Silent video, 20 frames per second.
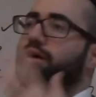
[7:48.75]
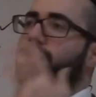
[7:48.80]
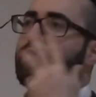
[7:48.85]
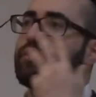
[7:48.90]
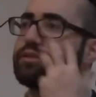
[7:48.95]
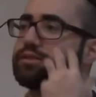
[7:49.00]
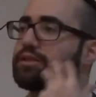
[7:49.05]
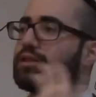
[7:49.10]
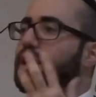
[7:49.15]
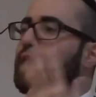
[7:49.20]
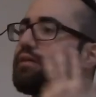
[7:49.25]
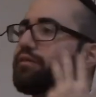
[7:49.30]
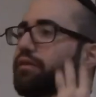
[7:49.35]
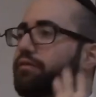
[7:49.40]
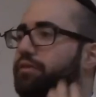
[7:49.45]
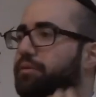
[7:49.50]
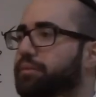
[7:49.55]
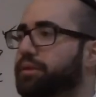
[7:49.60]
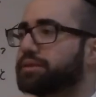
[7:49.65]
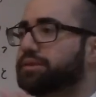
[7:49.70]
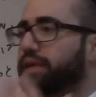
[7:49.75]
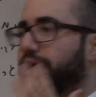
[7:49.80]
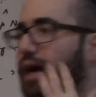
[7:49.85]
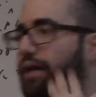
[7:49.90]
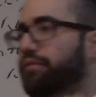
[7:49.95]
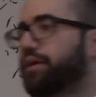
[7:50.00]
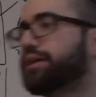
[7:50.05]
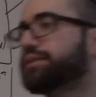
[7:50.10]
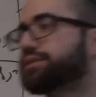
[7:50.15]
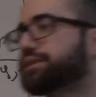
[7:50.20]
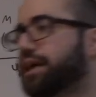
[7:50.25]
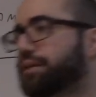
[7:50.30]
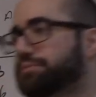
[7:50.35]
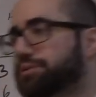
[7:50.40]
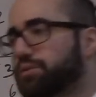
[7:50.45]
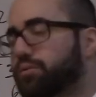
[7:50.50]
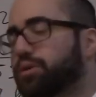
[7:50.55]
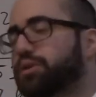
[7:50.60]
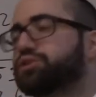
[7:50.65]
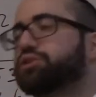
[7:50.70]
the saliva of the bees, they have enzymes
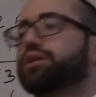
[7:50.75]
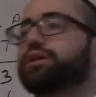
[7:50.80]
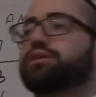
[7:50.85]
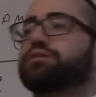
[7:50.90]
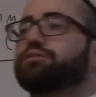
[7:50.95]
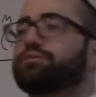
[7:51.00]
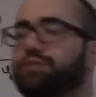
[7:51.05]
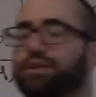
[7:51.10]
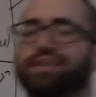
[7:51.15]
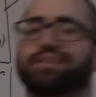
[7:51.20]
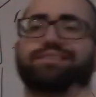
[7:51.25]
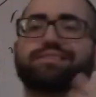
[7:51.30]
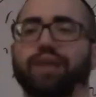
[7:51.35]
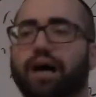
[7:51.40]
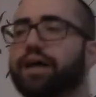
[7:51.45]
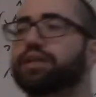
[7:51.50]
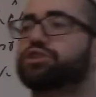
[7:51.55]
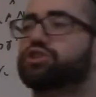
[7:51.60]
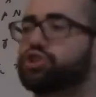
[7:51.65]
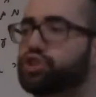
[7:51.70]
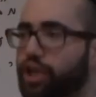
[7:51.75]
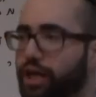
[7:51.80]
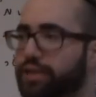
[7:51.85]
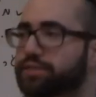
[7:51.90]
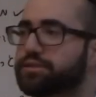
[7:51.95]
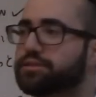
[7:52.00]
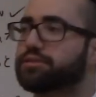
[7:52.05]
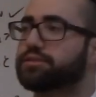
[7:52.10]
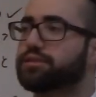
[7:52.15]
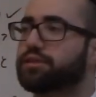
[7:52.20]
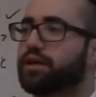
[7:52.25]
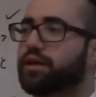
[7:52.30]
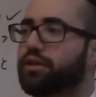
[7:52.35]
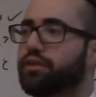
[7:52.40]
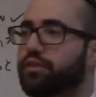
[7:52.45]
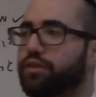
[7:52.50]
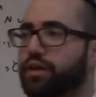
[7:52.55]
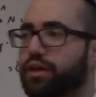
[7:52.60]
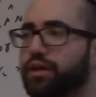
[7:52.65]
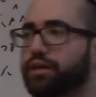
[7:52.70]
in which it digests
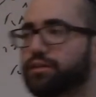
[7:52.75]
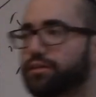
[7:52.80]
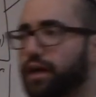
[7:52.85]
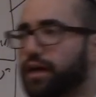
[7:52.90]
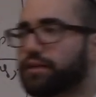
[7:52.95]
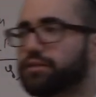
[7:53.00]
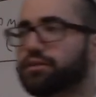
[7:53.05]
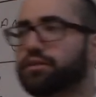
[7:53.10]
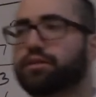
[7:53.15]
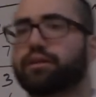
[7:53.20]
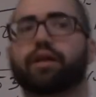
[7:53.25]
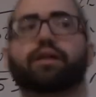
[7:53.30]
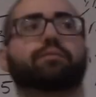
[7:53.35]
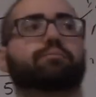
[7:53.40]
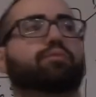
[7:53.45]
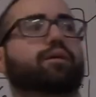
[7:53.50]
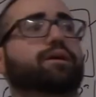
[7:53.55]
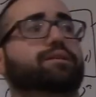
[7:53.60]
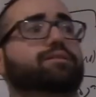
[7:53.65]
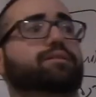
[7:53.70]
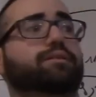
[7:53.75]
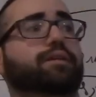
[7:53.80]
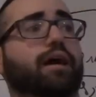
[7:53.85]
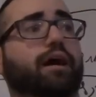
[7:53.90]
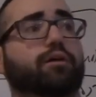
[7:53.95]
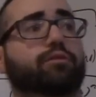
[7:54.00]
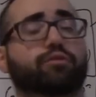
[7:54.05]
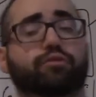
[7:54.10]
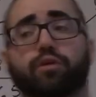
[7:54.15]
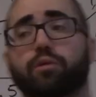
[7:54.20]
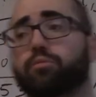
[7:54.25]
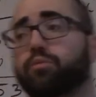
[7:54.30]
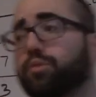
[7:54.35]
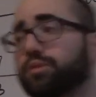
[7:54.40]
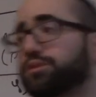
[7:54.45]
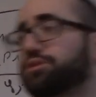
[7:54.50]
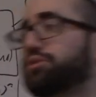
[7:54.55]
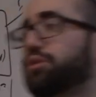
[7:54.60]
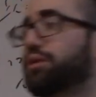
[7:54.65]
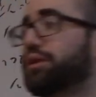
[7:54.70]
the nectar and it breaks it down from
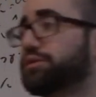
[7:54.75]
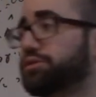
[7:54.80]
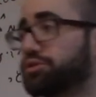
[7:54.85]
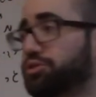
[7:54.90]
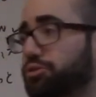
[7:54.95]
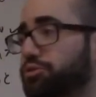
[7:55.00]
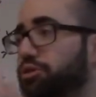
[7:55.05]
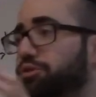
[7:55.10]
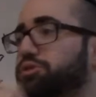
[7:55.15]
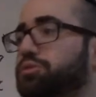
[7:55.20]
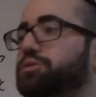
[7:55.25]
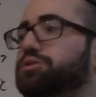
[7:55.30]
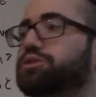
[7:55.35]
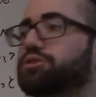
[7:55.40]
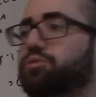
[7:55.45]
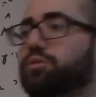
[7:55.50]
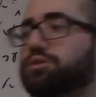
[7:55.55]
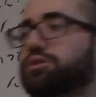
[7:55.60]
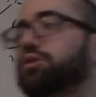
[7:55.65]
what's known as sucrose, which is what's